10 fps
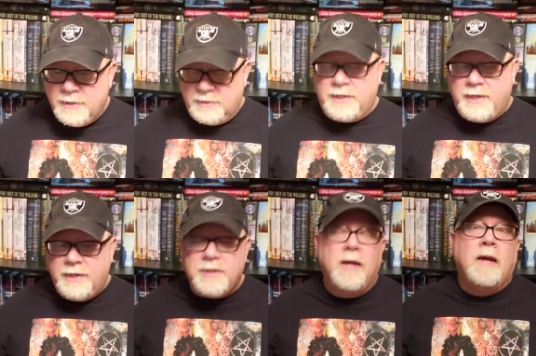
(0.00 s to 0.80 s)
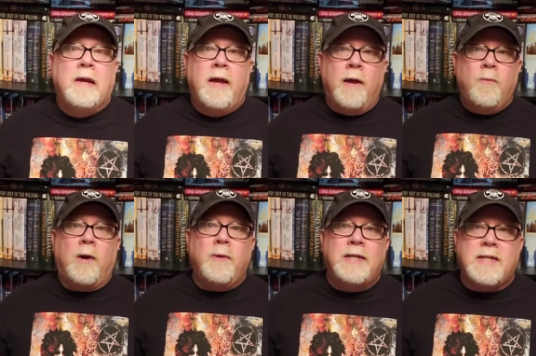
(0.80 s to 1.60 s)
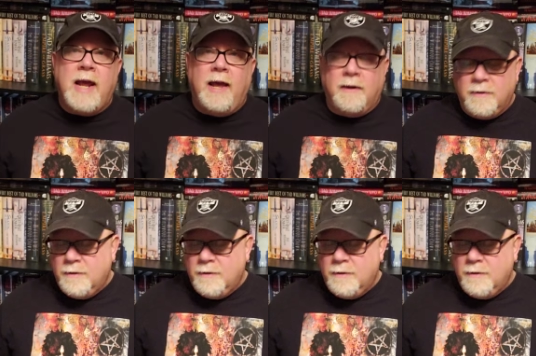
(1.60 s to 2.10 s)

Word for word: disease and where we stand,